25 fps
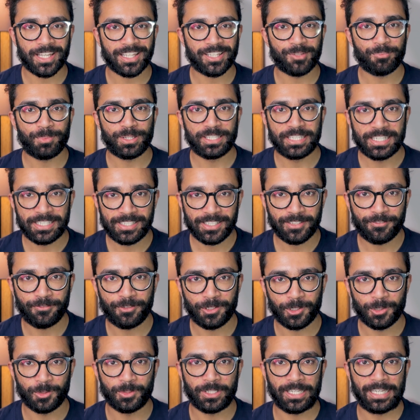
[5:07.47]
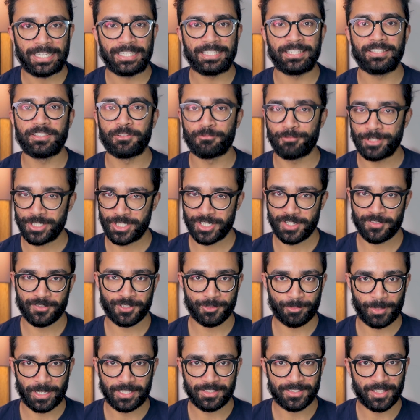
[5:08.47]
that the magnetic field in the region
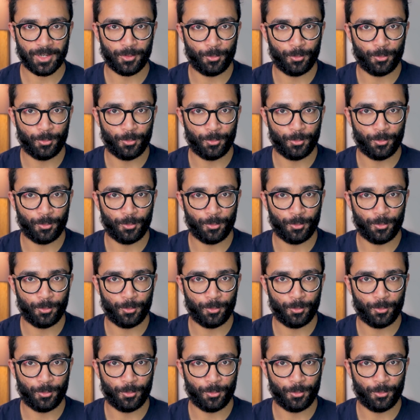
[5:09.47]
of space